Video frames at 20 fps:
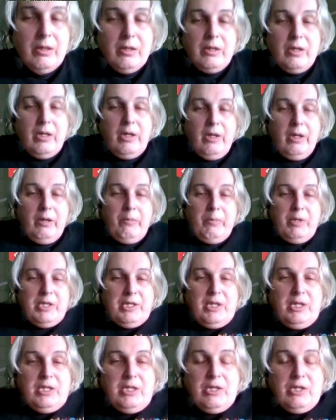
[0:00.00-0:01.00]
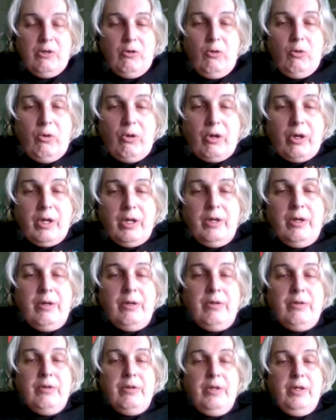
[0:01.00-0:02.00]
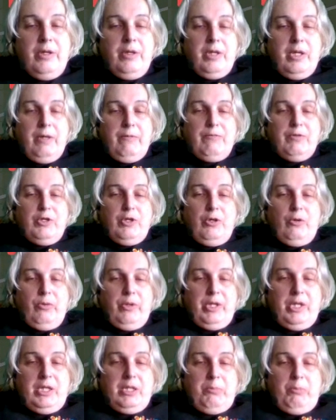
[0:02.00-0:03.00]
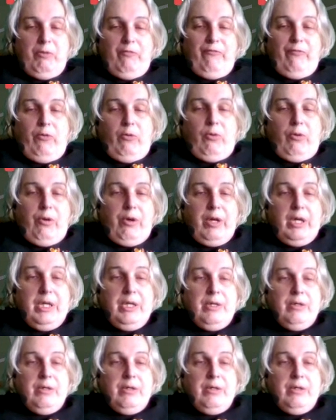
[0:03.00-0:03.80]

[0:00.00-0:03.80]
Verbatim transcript: Columbus can score. They've shown this before.